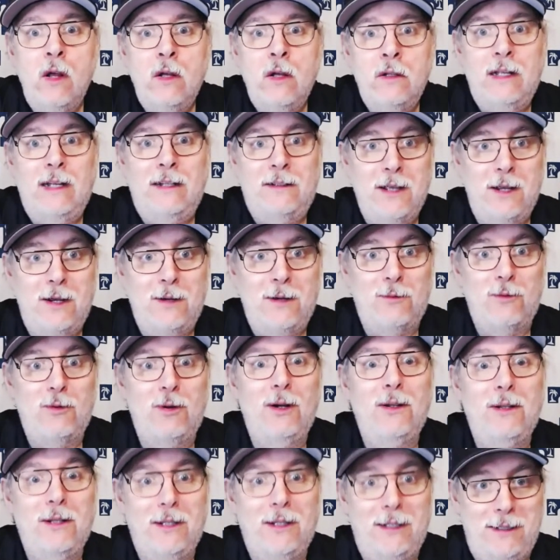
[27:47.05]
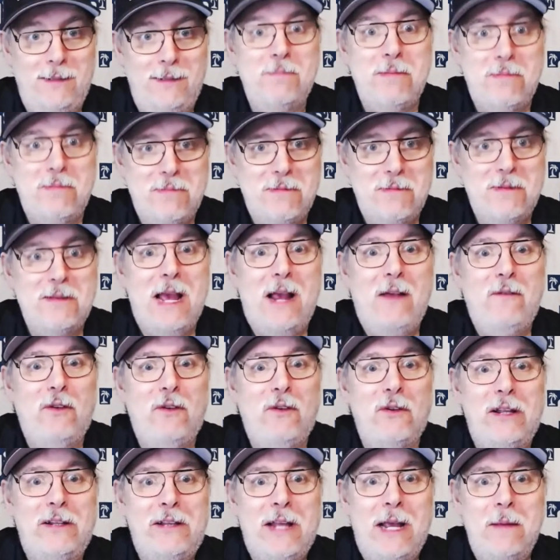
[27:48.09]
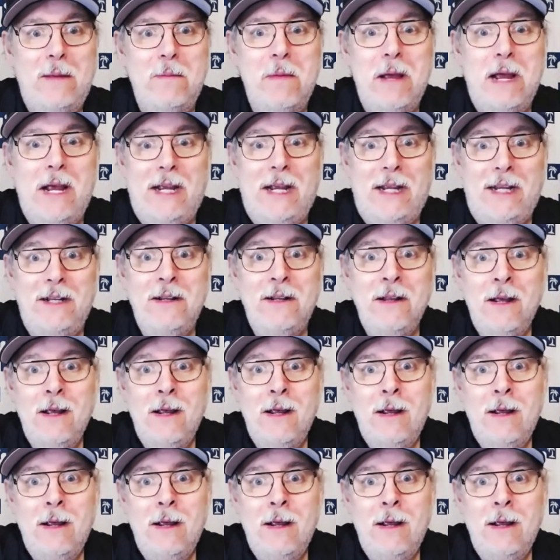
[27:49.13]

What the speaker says: that they're really thankful that they made,